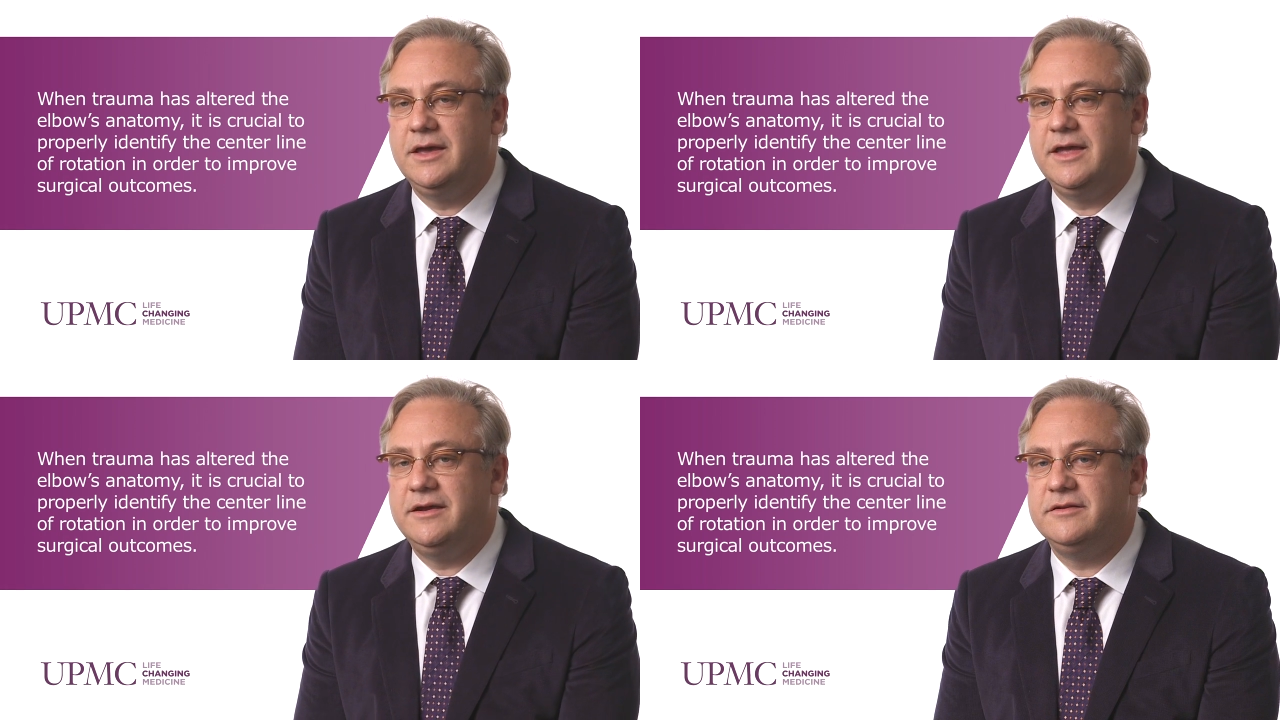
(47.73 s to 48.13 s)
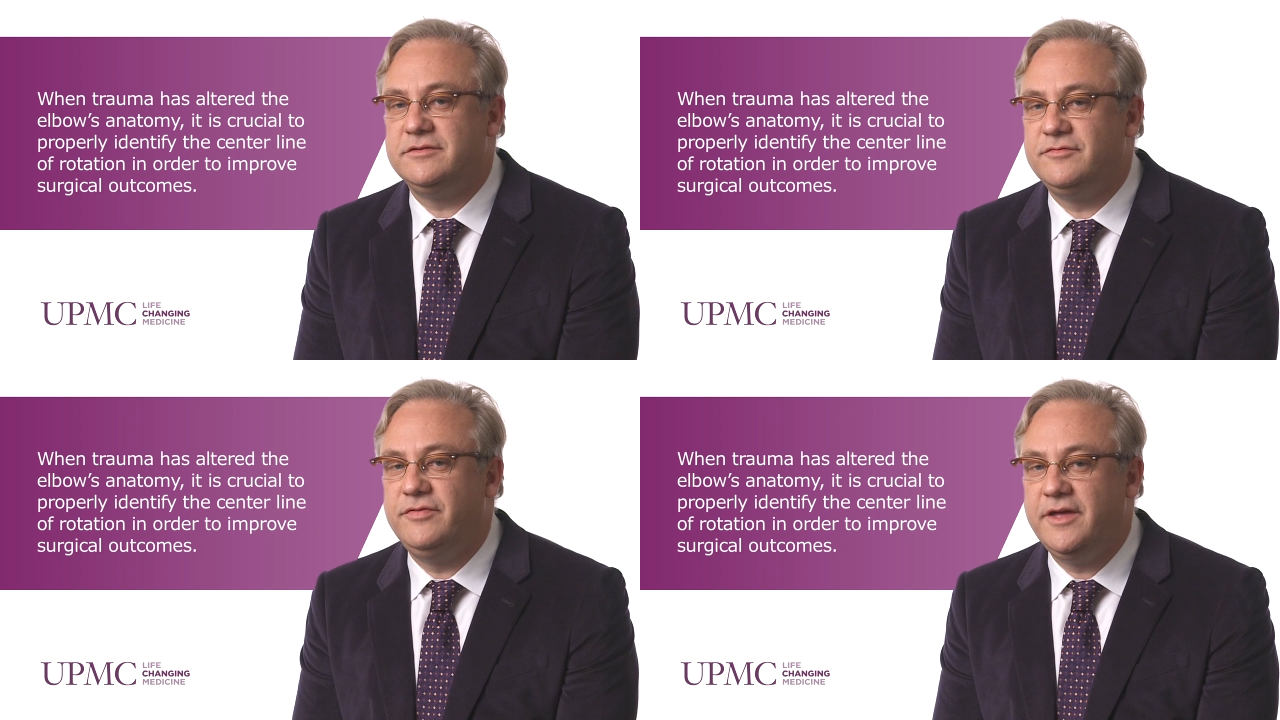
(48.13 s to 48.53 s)
and it
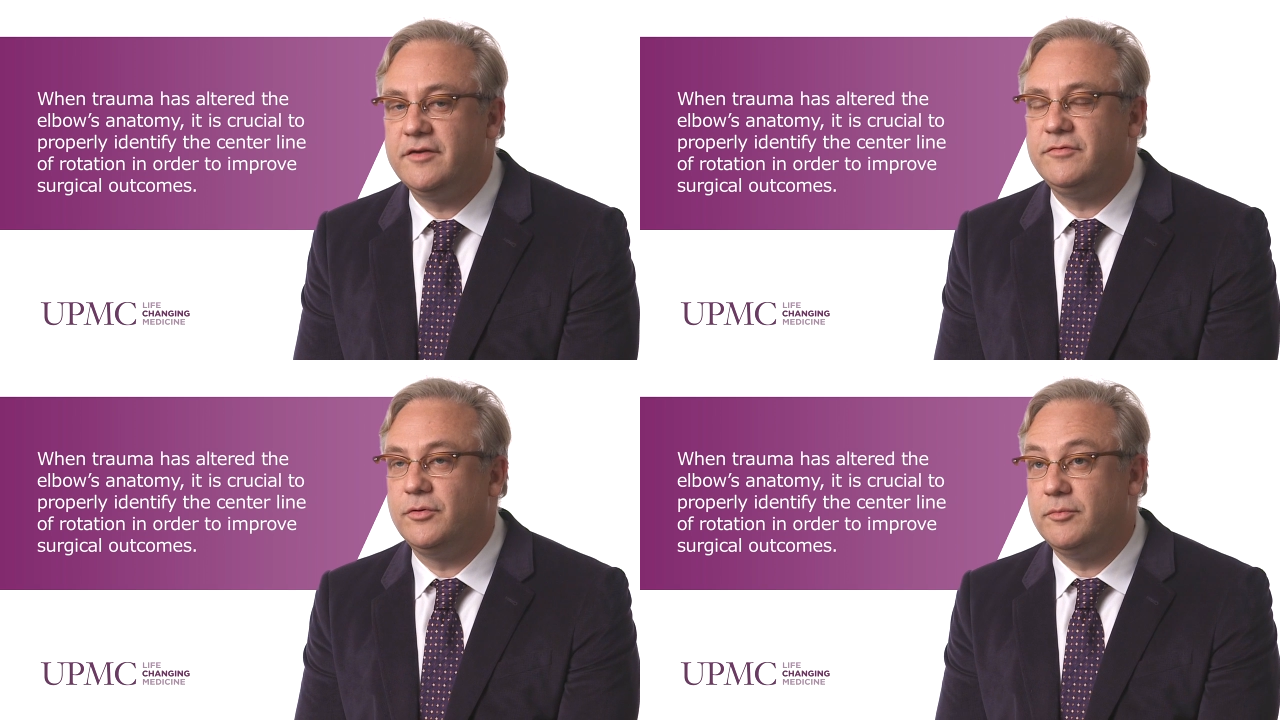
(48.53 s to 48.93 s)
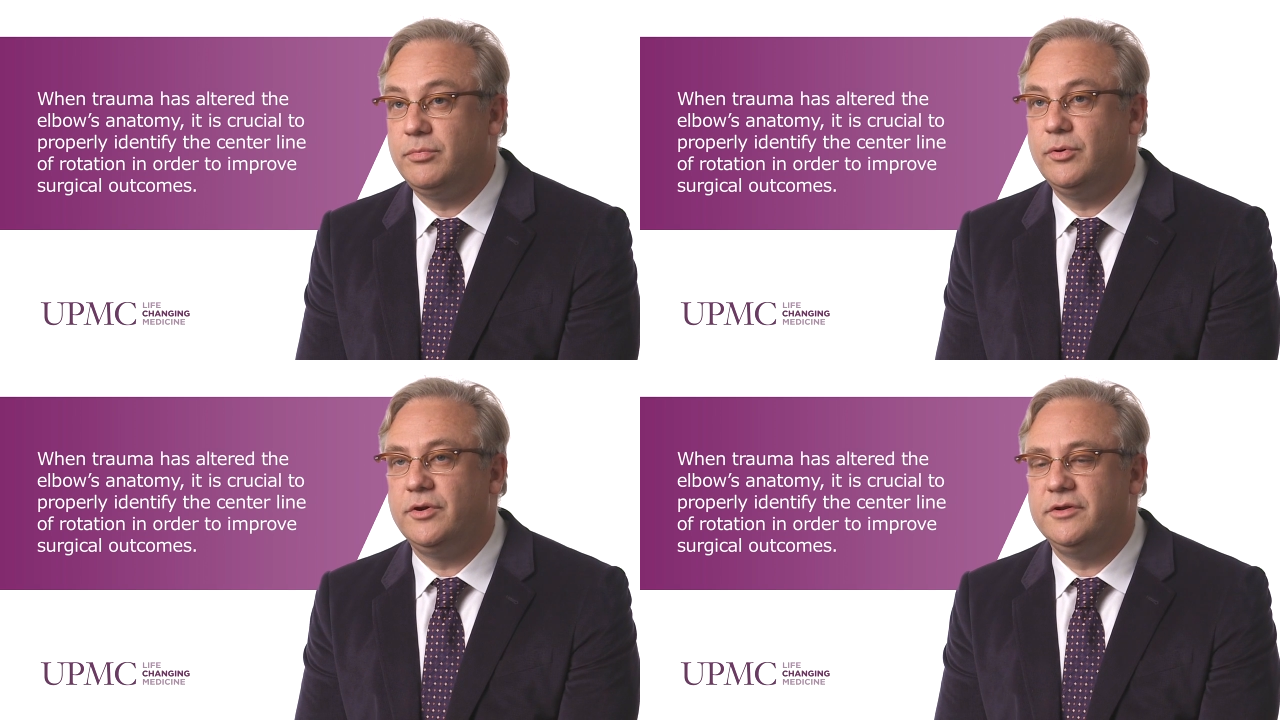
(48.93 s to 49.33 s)
is therefore
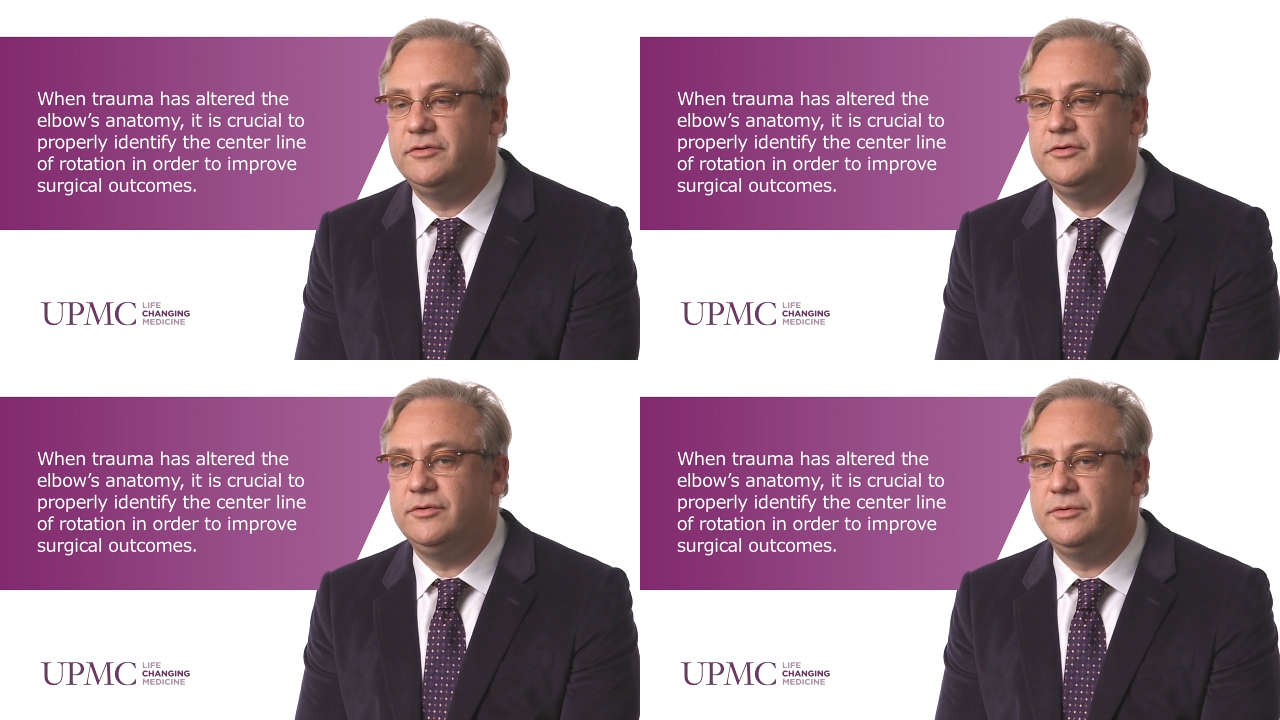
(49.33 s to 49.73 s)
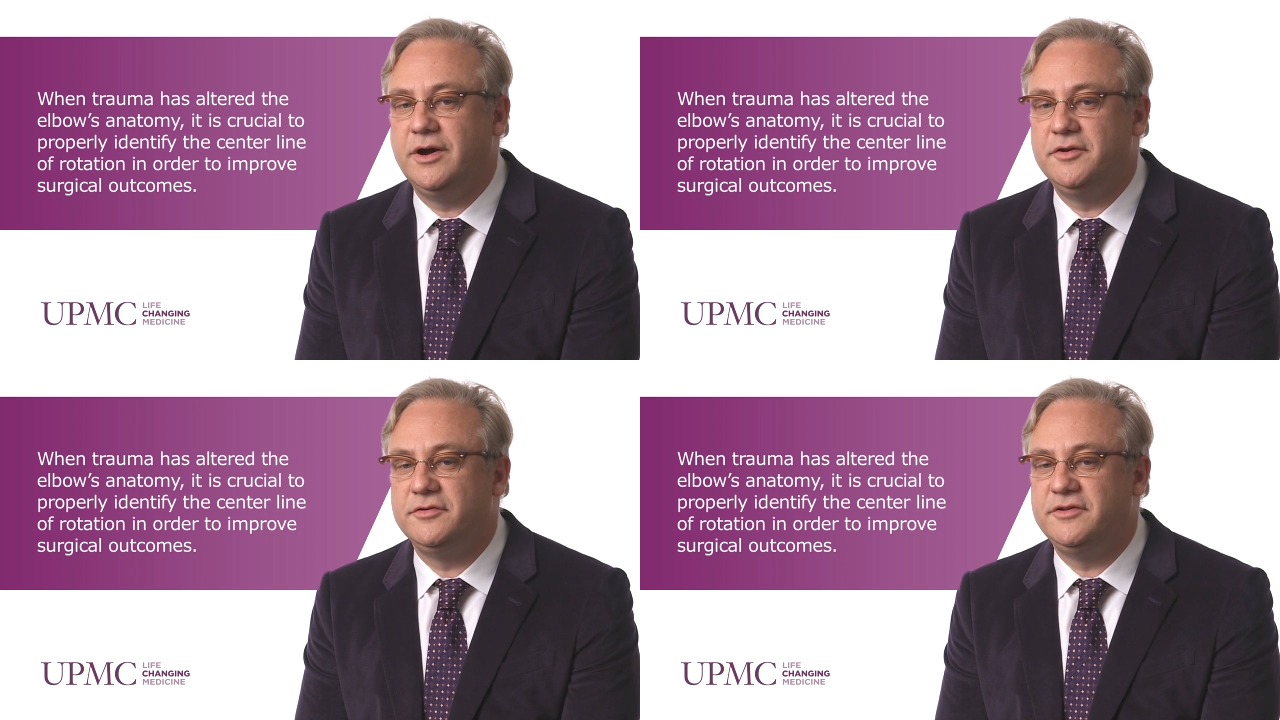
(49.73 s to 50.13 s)
important to
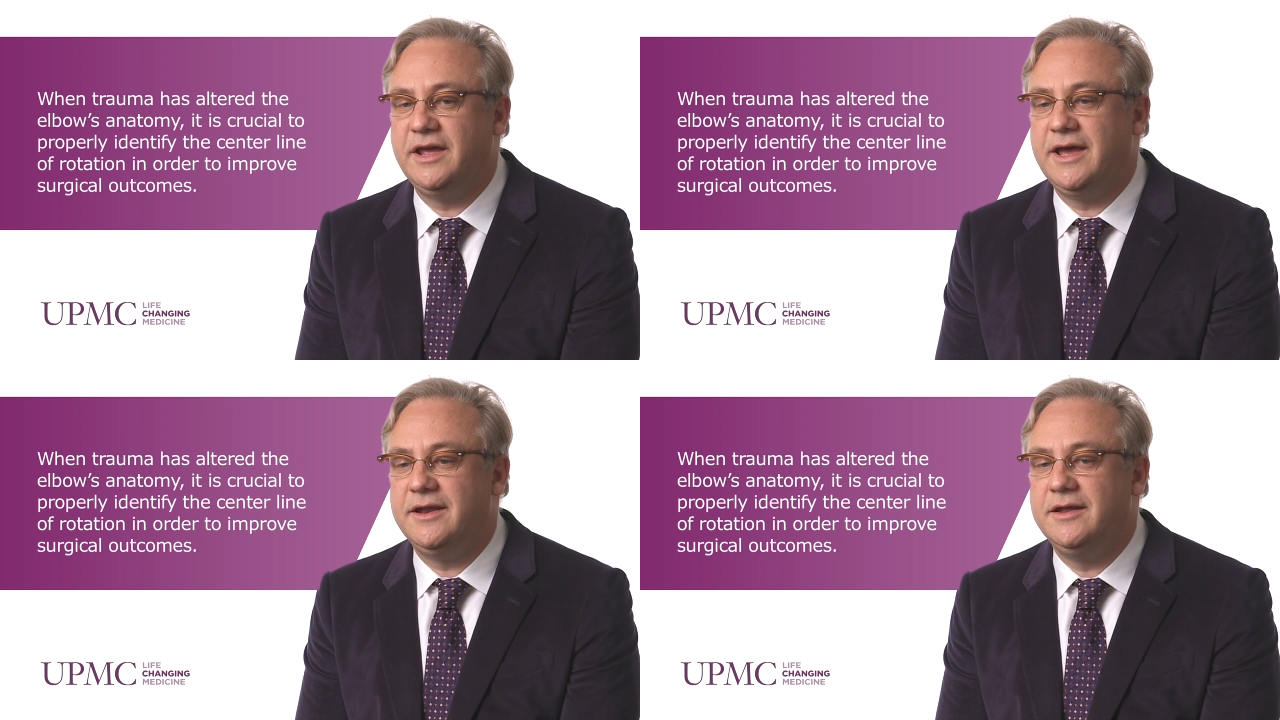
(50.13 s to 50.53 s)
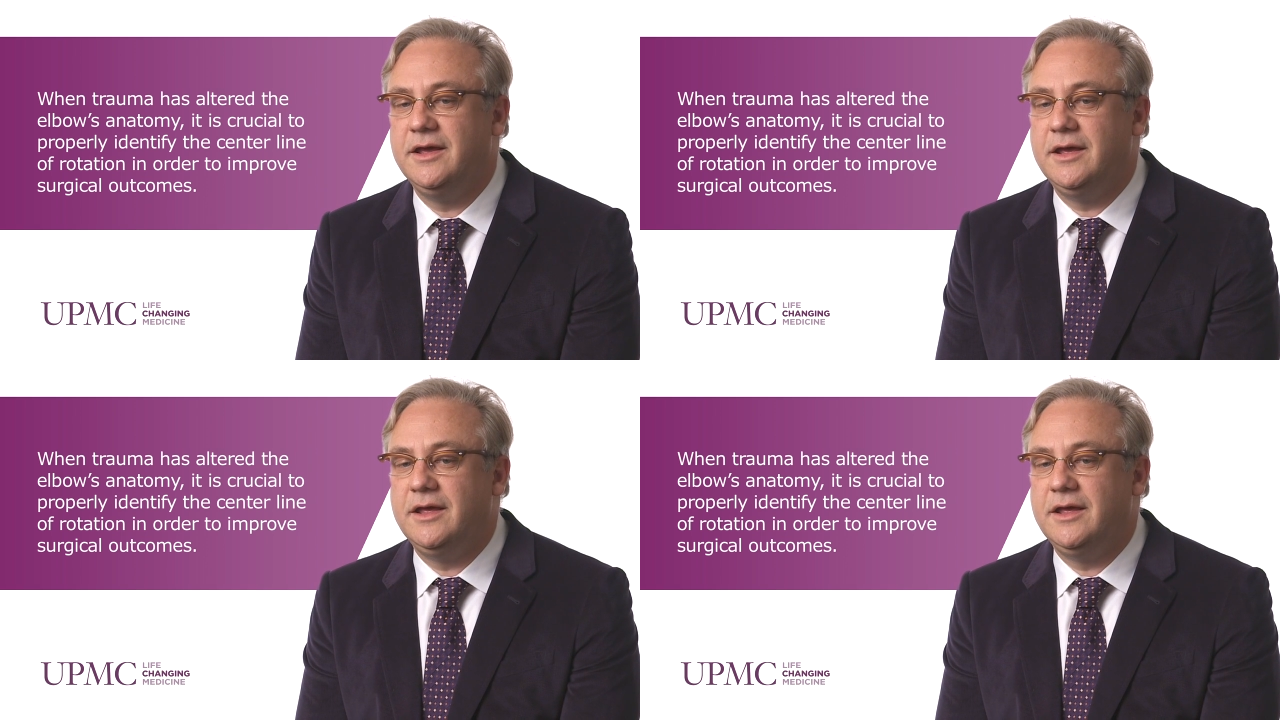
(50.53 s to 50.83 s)
understand